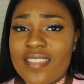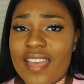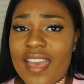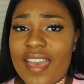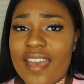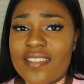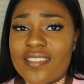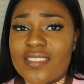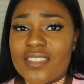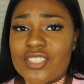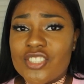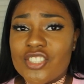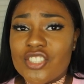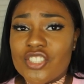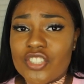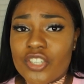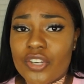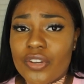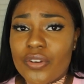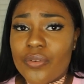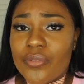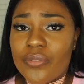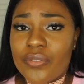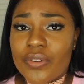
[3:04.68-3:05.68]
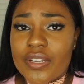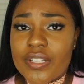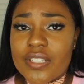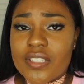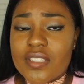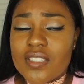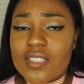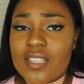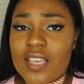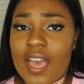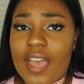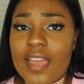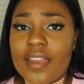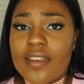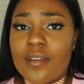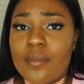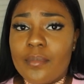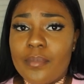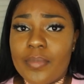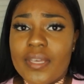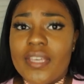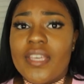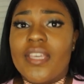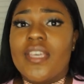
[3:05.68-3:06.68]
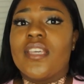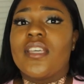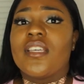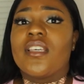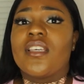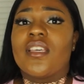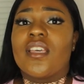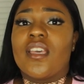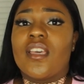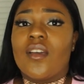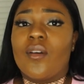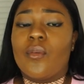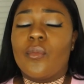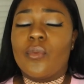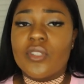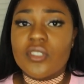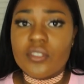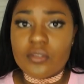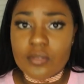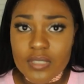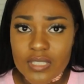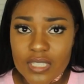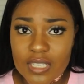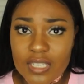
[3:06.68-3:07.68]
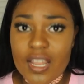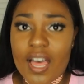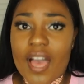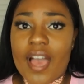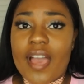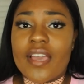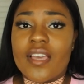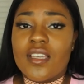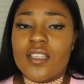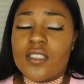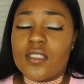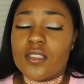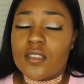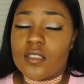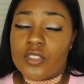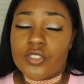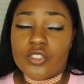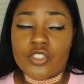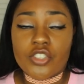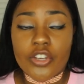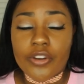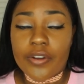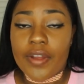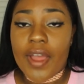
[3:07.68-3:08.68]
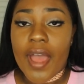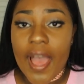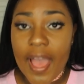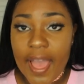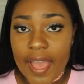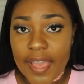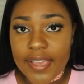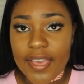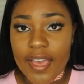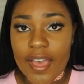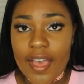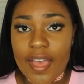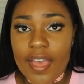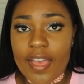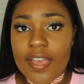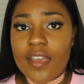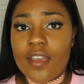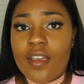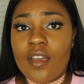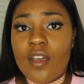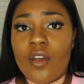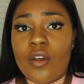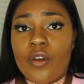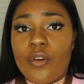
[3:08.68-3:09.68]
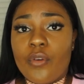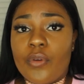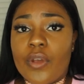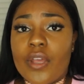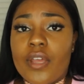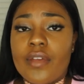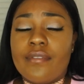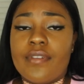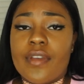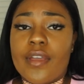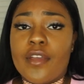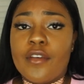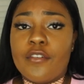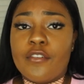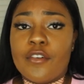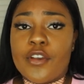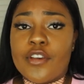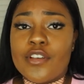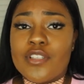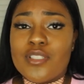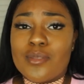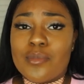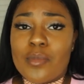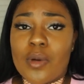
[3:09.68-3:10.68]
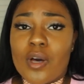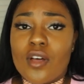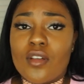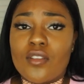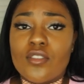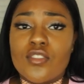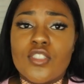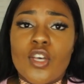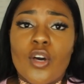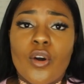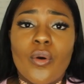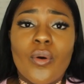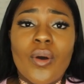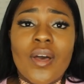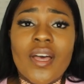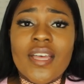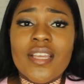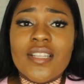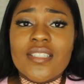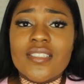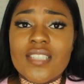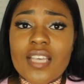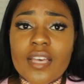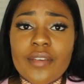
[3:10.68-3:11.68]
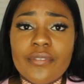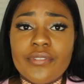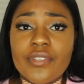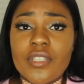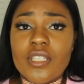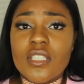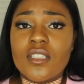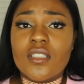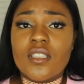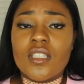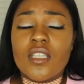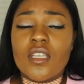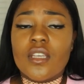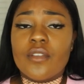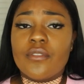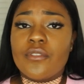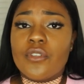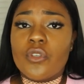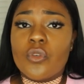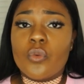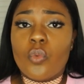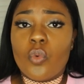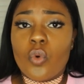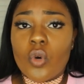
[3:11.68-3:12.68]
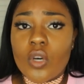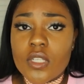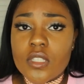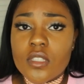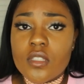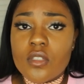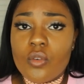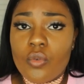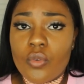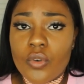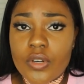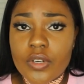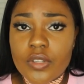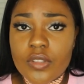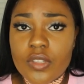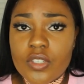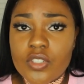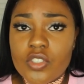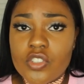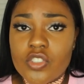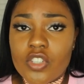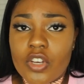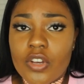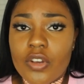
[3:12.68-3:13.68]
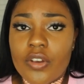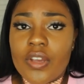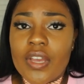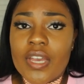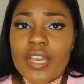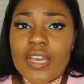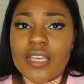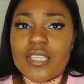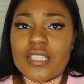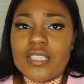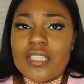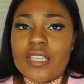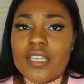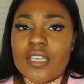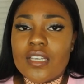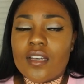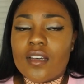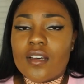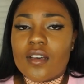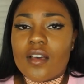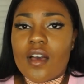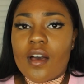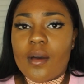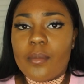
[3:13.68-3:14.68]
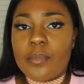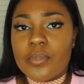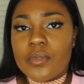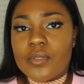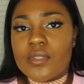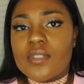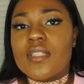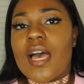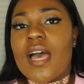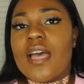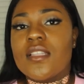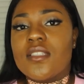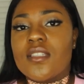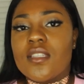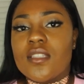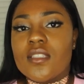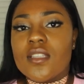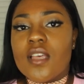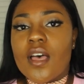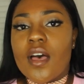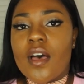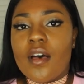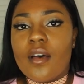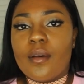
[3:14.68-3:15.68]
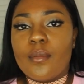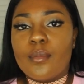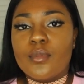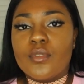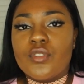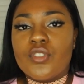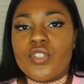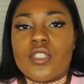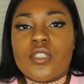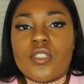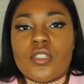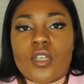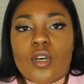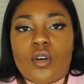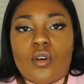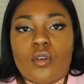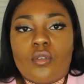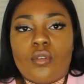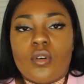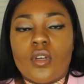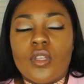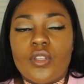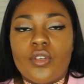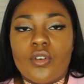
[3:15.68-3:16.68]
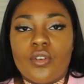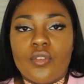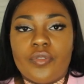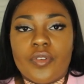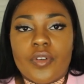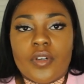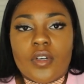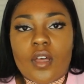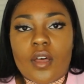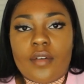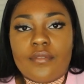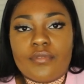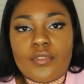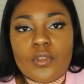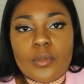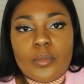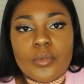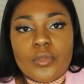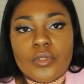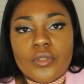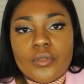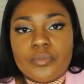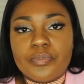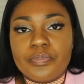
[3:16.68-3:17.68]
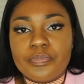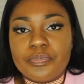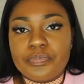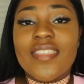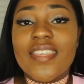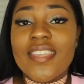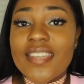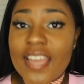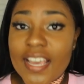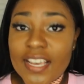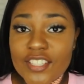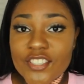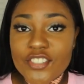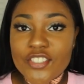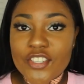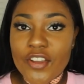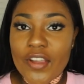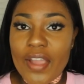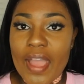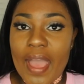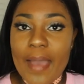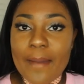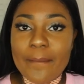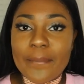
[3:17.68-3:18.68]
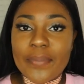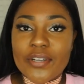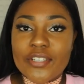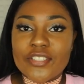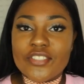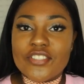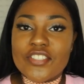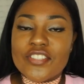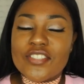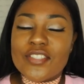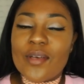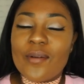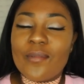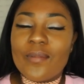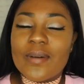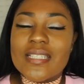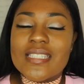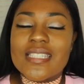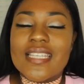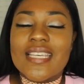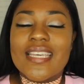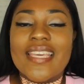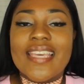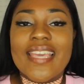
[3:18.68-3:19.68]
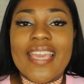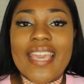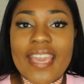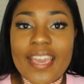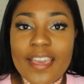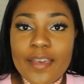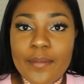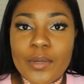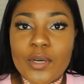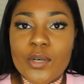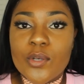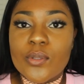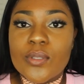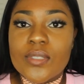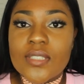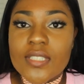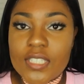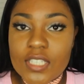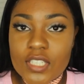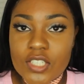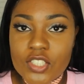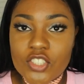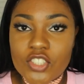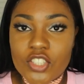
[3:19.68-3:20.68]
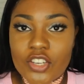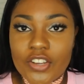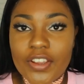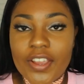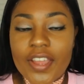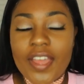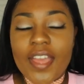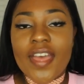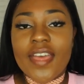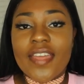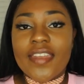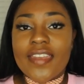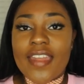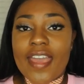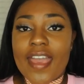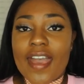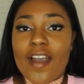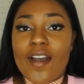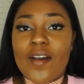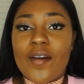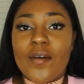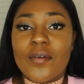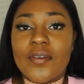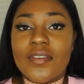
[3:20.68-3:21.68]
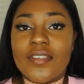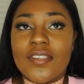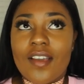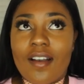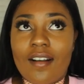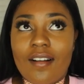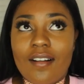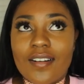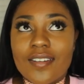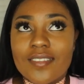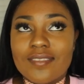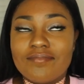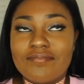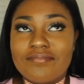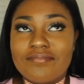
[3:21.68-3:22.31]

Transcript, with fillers: that the shirt runs kind of big which was a lie because the shirt I got ran very very small so definitely if you want to order this shirt get a couple sizes up just so you'll feel comfortable. The next shirt I purchased was a camo t-shirt. Now y'all